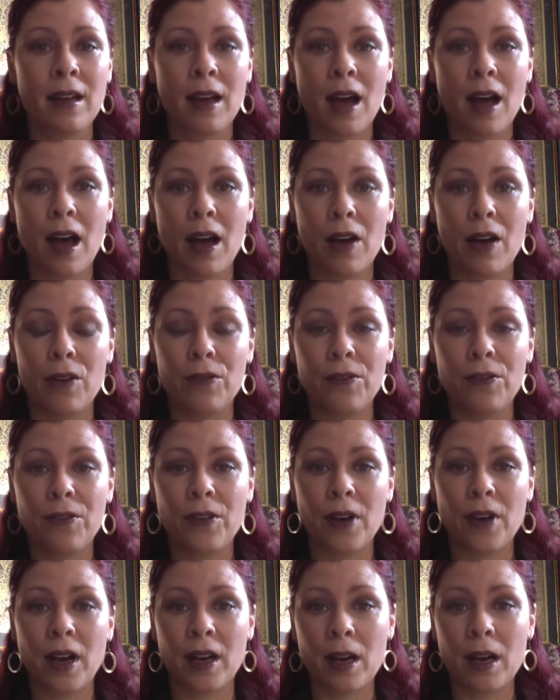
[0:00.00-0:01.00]
of
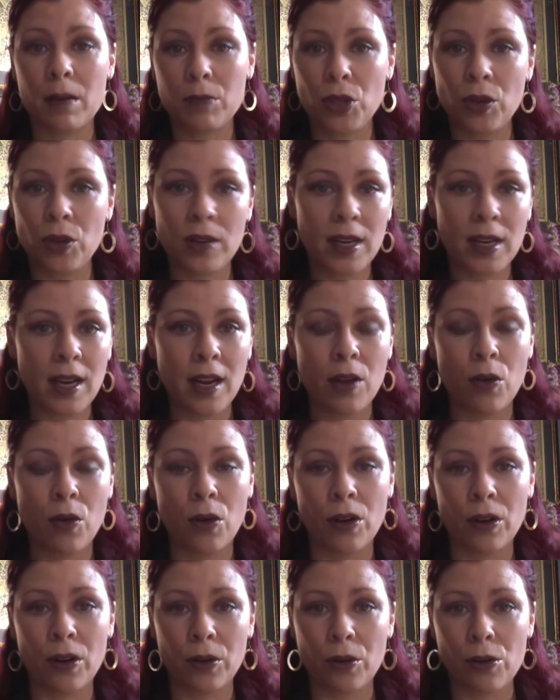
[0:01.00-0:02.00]
a community
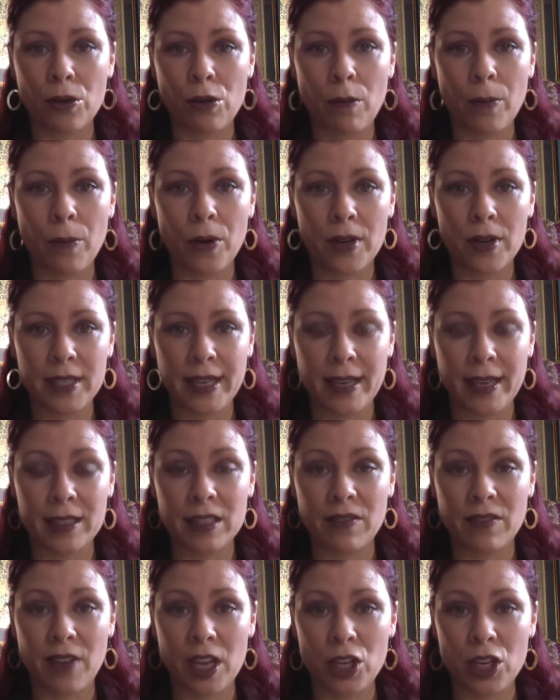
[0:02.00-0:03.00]
or a group or a dance
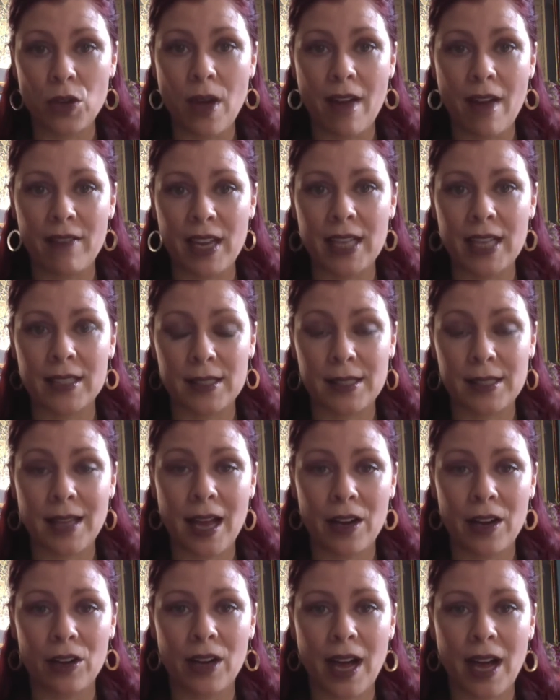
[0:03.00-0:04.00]
event. You have
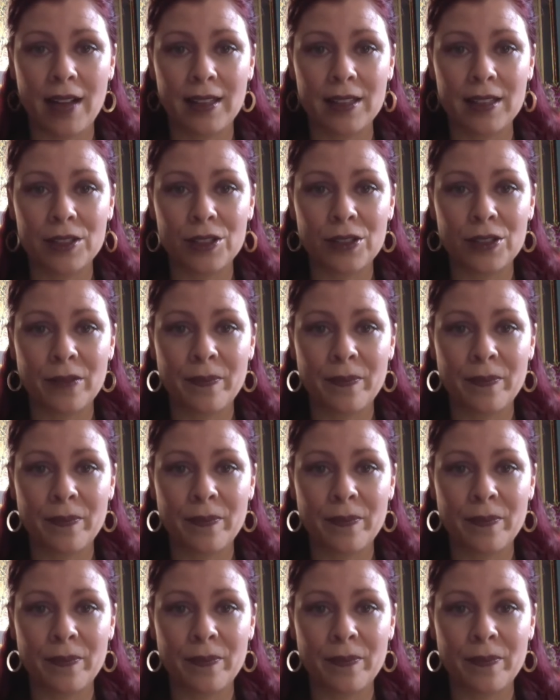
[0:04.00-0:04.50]
insider knowledge.